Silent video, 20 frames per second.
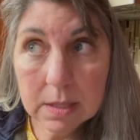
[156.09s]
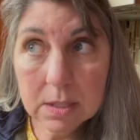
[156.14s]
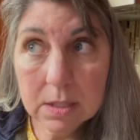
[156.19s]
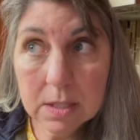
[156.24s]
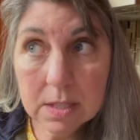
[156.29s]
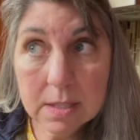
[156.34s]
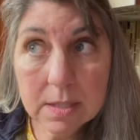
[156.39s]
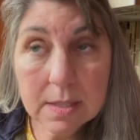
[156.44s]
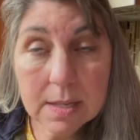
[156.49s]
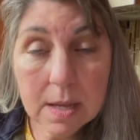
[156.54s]

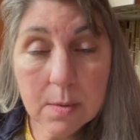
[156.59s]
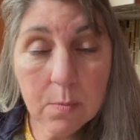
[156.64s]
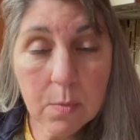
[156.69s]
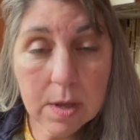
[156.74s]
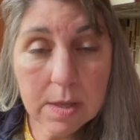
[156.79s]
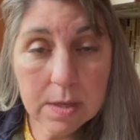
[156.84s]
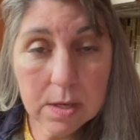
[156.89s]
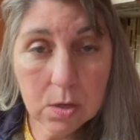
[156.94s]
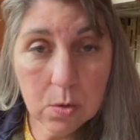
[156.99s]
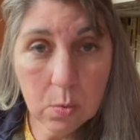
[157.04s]
the same
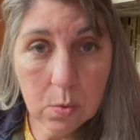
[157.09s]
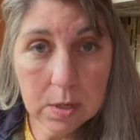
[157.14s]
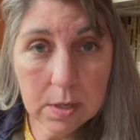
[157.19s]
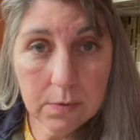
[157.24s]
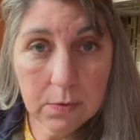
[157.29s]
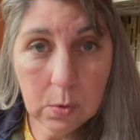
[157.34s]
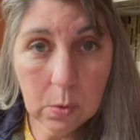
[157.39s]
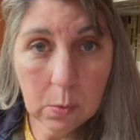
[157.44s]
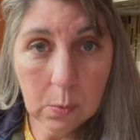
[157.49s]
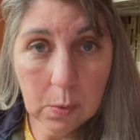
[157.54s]
way that you would
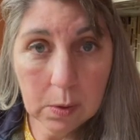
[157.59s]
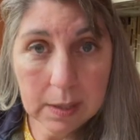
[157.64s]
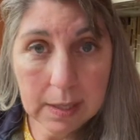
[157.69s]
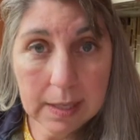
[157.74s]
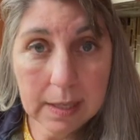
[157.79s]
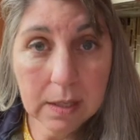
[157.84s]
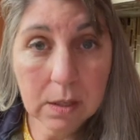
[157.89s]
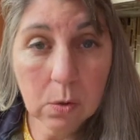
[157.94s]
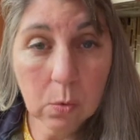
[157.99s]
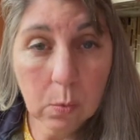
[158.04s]
if you were
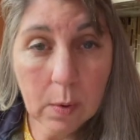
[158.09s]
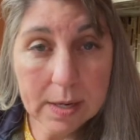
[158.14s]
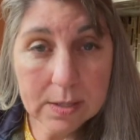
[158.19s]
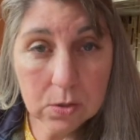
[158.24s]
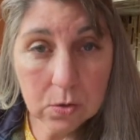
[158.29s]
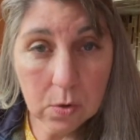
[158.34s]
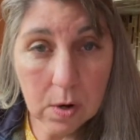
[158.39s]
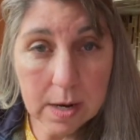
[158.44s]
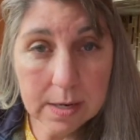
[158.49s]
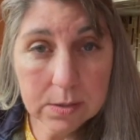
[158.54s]
working in a
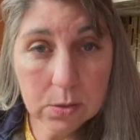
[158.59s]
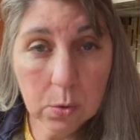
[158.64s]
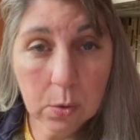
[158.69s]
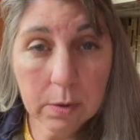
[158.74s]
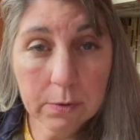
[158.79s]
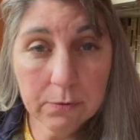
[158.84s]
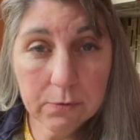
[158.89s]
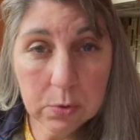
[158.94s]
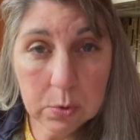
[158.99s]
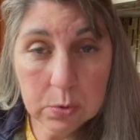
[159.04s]
restaurant or
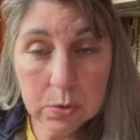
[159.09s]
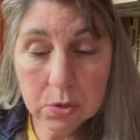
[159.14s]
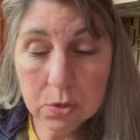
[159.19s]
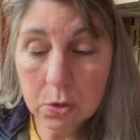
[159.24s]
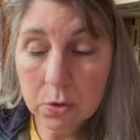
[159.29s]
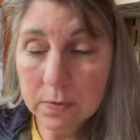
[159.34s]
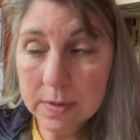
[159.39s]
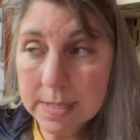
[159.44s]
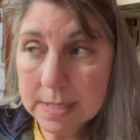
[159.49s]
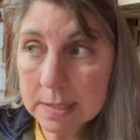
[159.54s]
a food
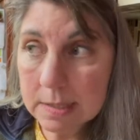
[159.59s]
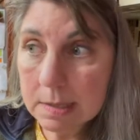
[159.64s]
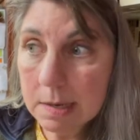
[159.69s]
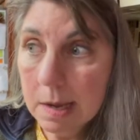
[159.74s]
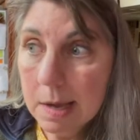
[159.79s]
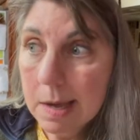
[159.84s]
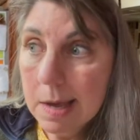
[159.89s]
service.